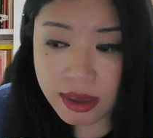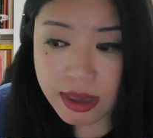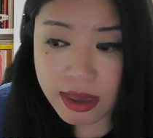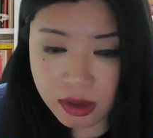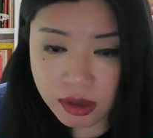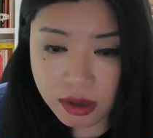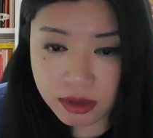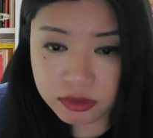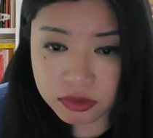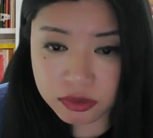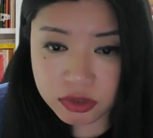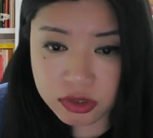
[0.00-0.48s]

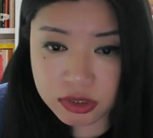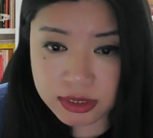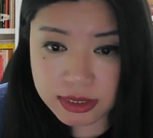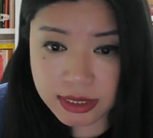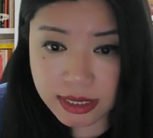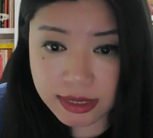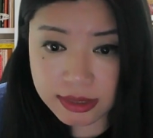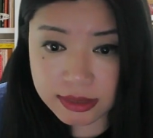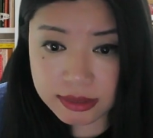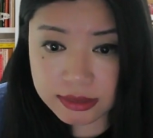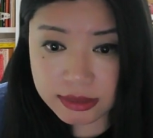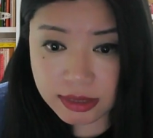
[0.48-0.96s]

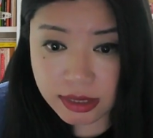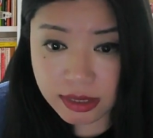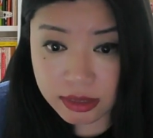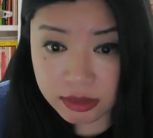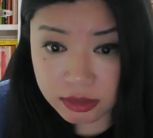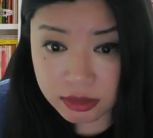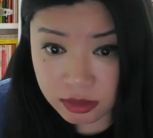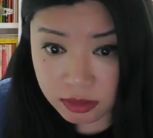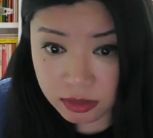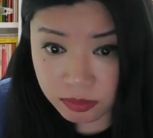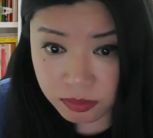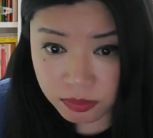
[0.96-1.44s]
understand
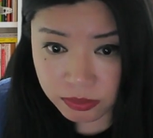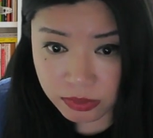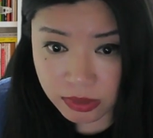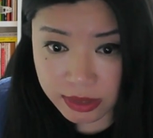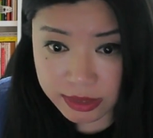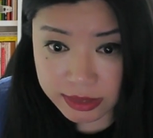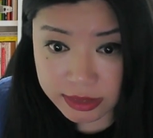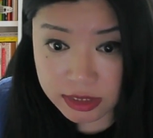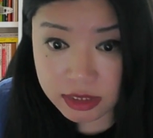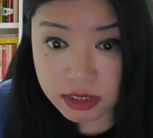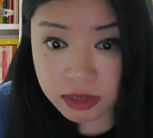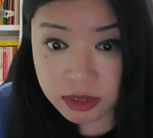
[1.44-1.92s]

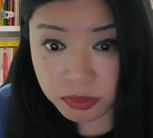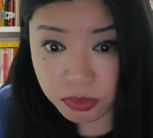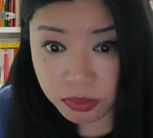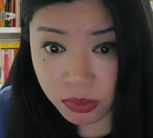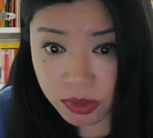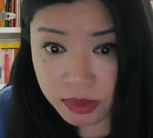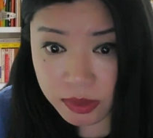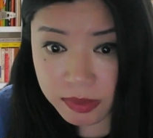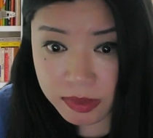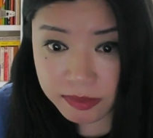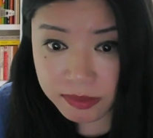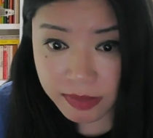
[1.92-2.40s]
enterprise
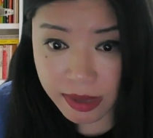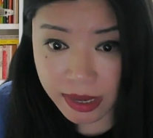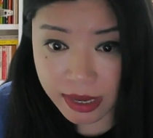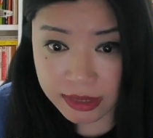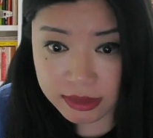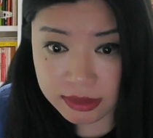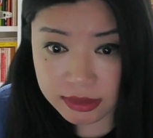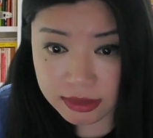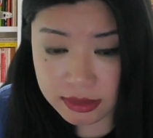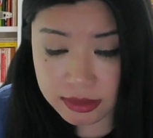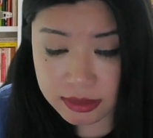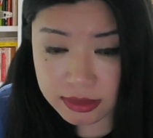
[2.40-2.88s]
deployment
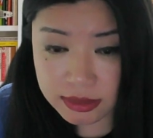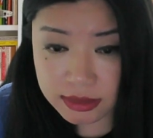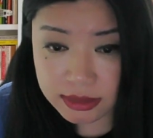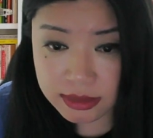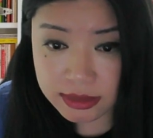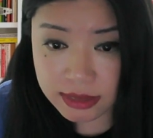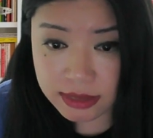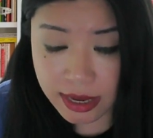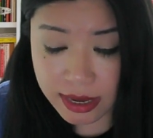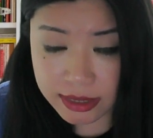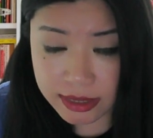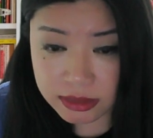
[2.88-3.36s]
patterns
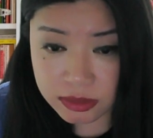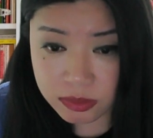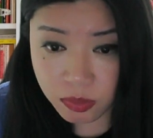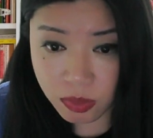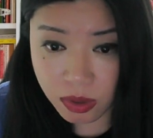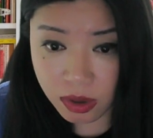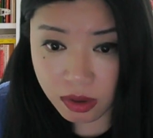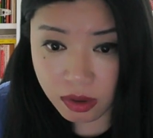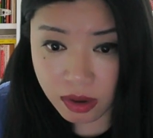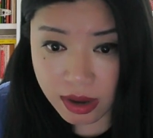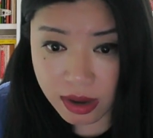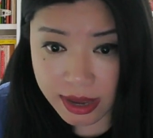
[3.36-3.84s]
as
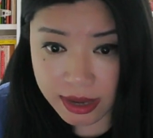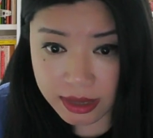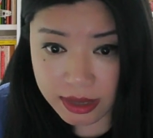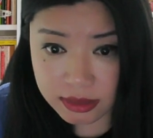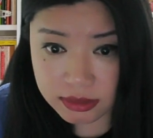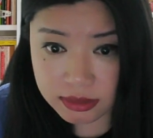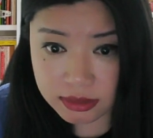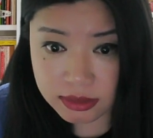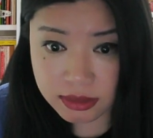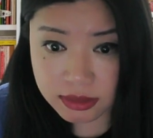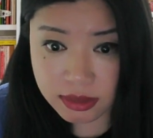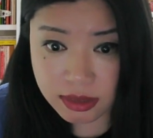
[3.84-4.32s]
well
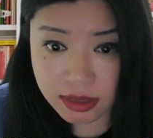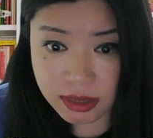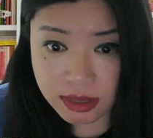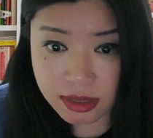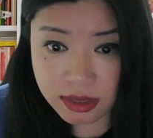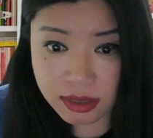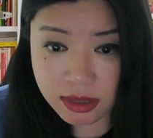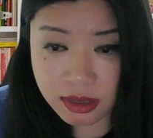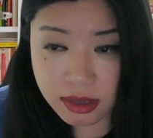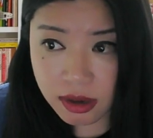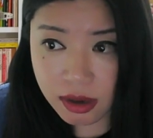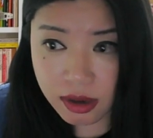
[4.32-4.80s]
as
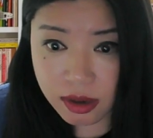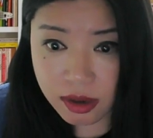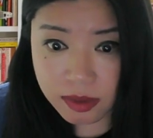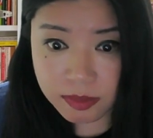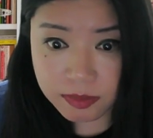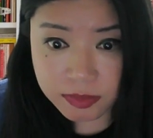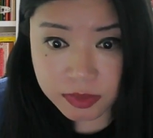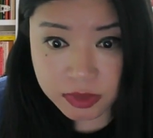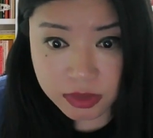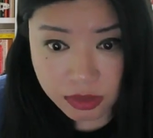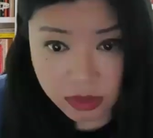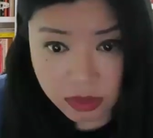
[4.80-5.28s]
the
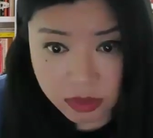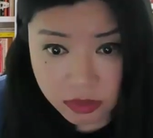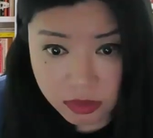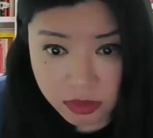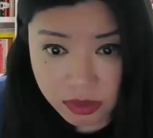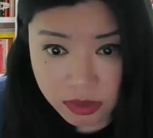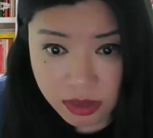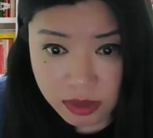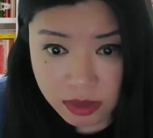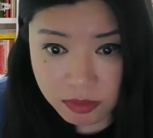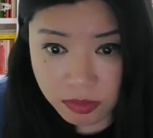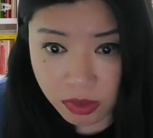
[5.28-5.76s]

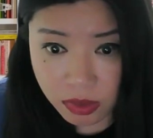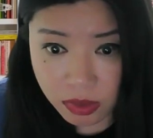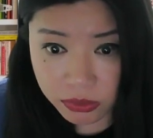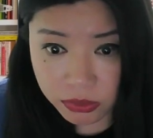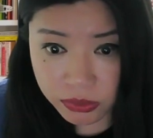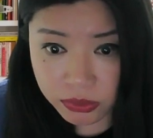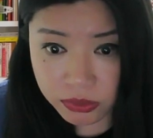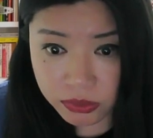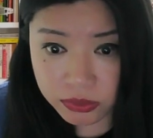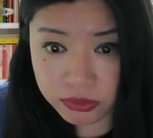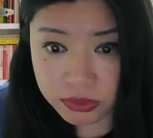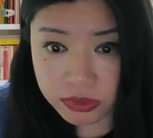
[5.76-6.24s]
security
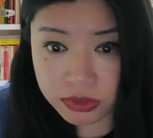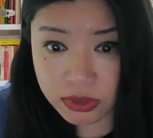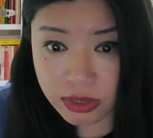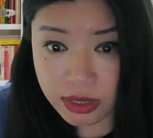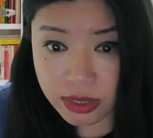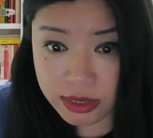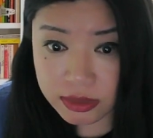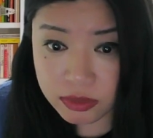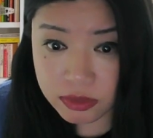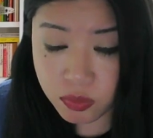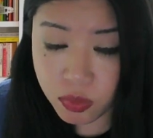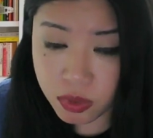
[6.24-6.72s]
models
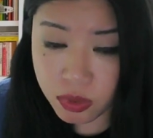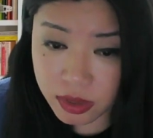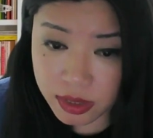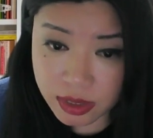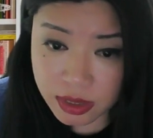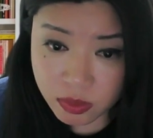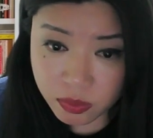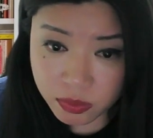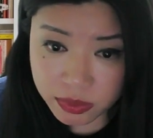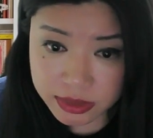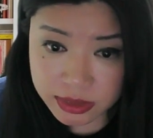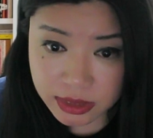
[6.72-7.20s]
and
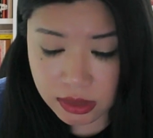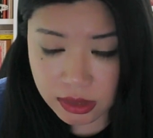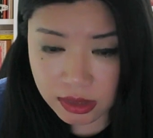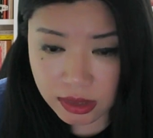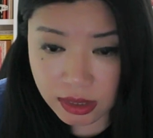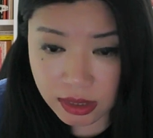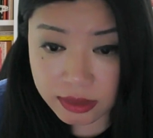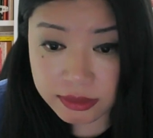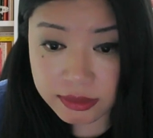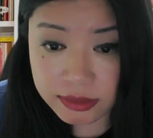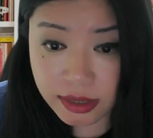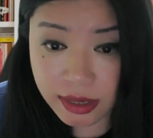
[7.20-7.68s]
working with
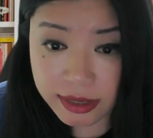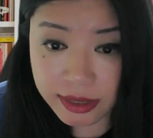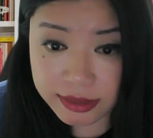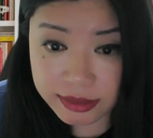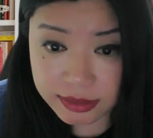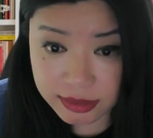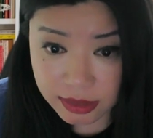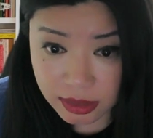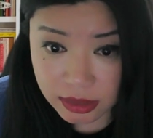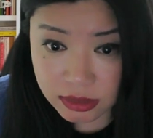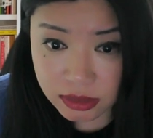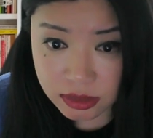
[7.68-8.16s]
underlying
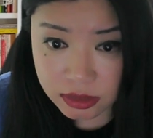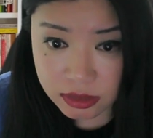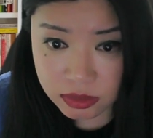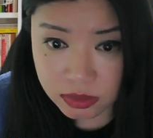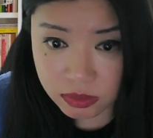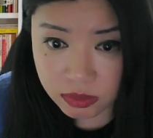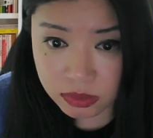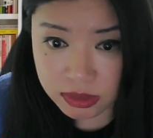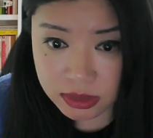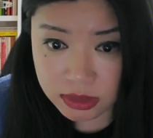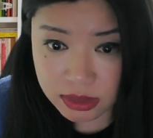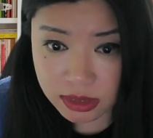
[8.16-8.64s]
data
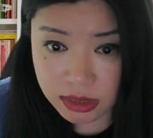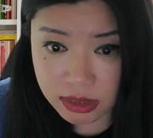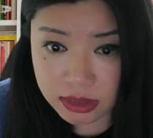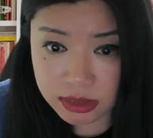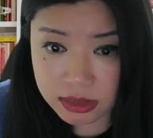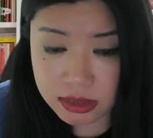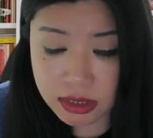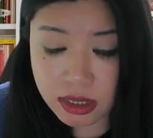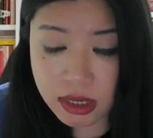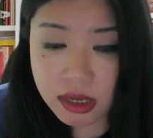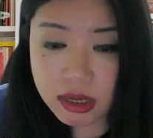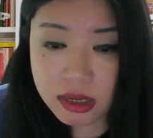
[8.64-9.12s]
sources.